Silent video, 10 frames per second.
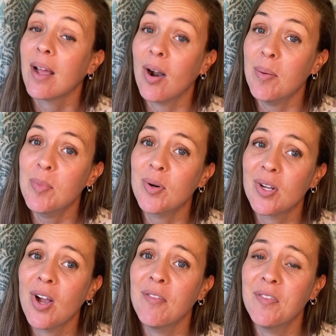are more
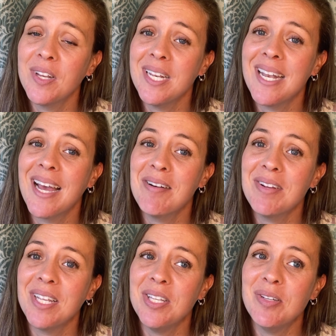confident now
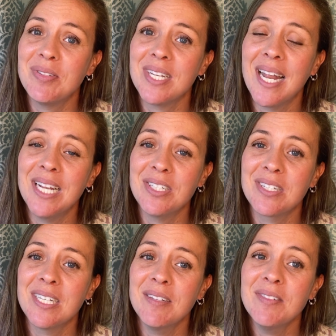in using
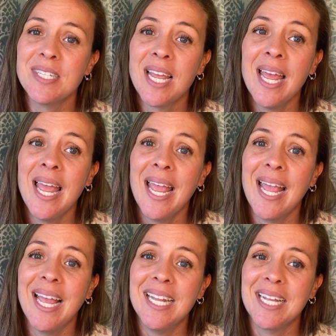adjectives,
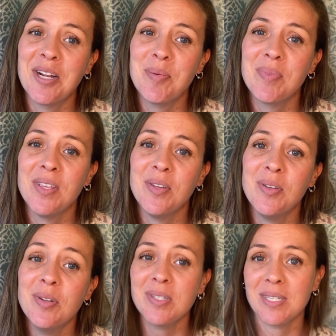and I hope that you
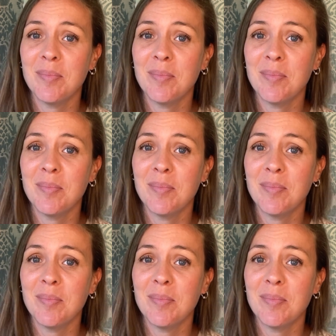use them